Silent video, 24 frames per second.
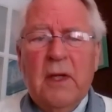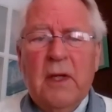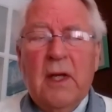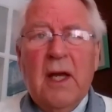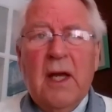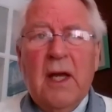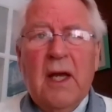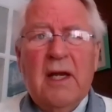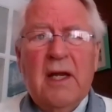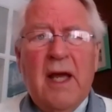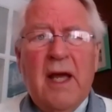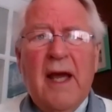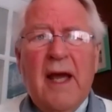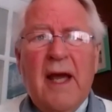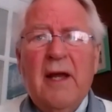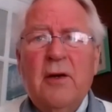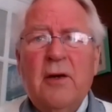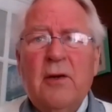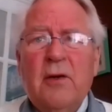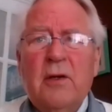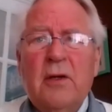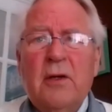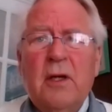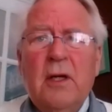And
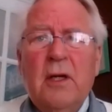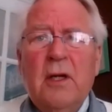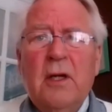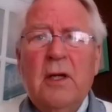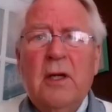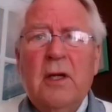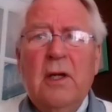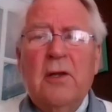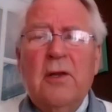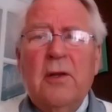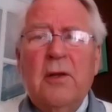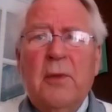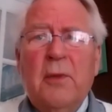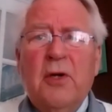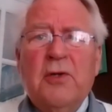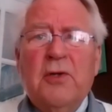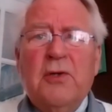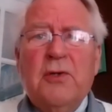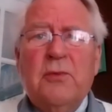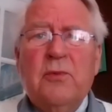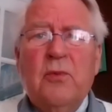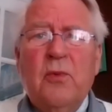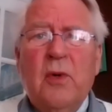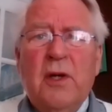had the
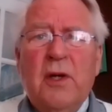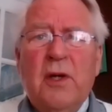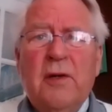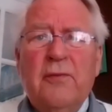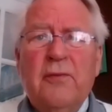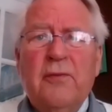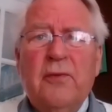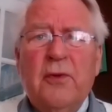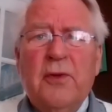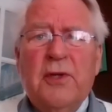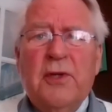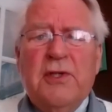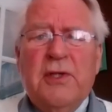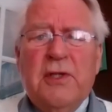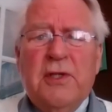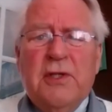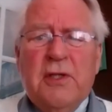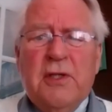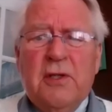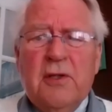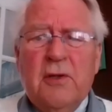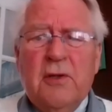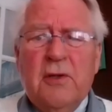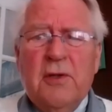most wonderful. This
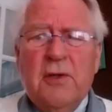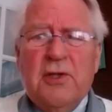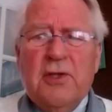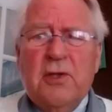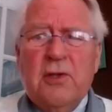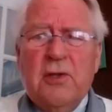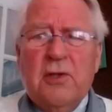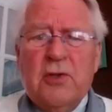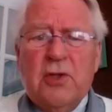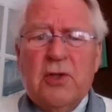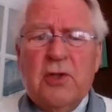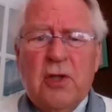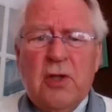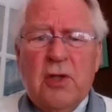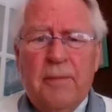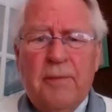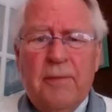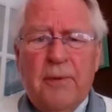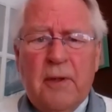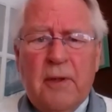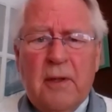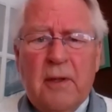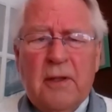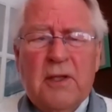isn't a question of
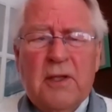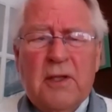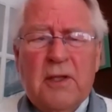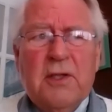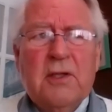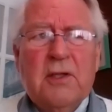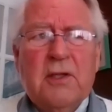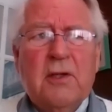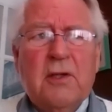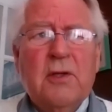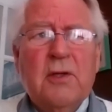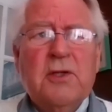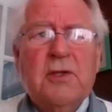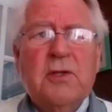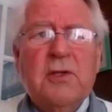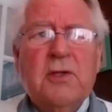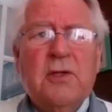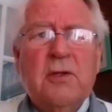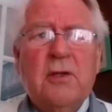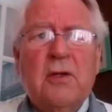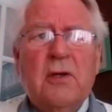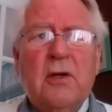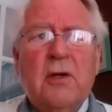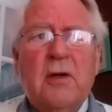shopping. This is a
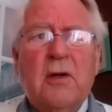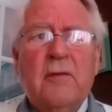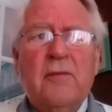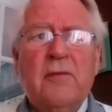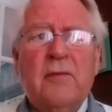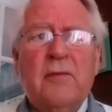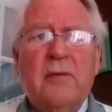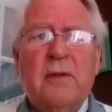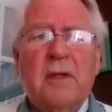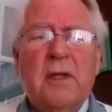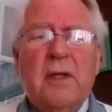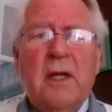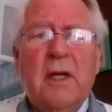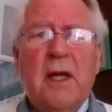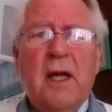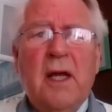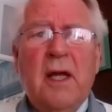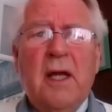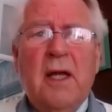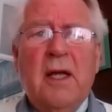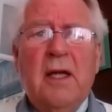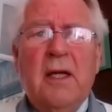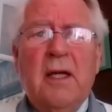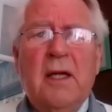question of
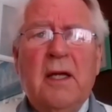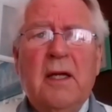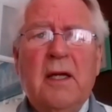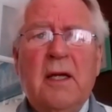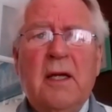a